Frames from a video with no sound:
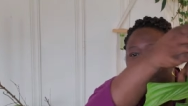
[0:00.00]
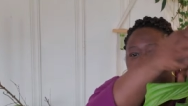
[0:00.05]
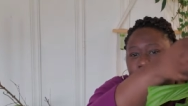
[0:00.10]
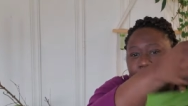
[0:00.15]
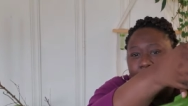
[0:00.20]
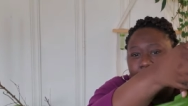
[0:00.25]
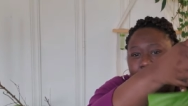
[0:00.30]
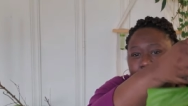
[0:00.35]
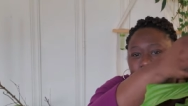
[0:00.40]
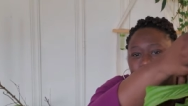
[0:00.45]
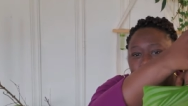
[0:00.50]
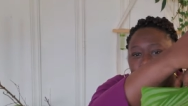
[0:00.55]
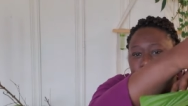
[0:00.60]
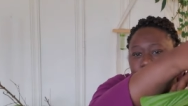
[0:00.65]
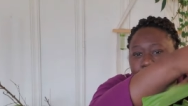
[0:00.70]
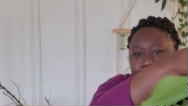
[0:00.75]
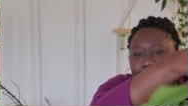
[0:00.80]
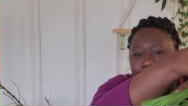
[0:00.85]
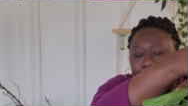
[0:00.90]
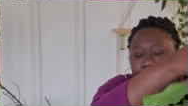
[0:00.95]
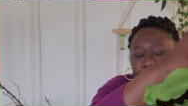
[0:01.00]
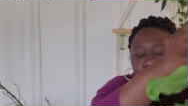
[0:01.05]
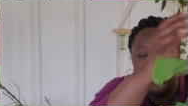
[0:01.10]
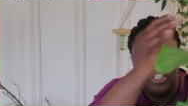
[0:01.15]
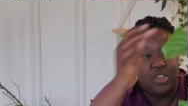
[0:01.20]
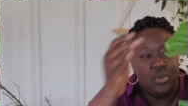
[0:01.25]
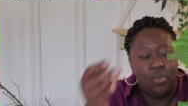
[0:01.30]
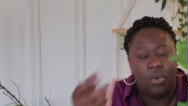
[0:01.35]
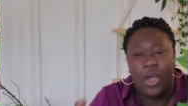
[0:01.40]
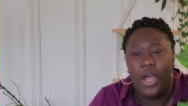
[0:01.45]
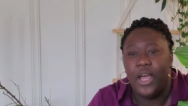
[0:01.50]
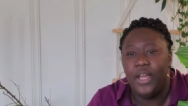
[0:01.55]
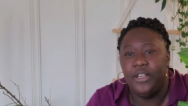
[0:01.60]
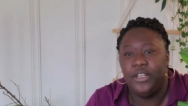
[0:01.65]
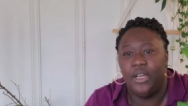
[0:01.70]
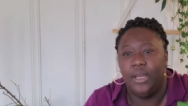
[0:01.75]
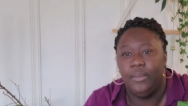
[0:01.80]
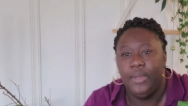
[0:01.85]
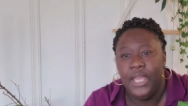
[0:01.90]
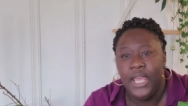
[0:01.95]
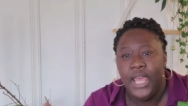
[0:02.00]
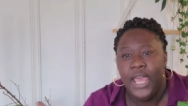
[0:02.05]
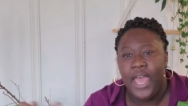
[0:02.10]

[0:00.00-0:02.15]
back, back until you wind up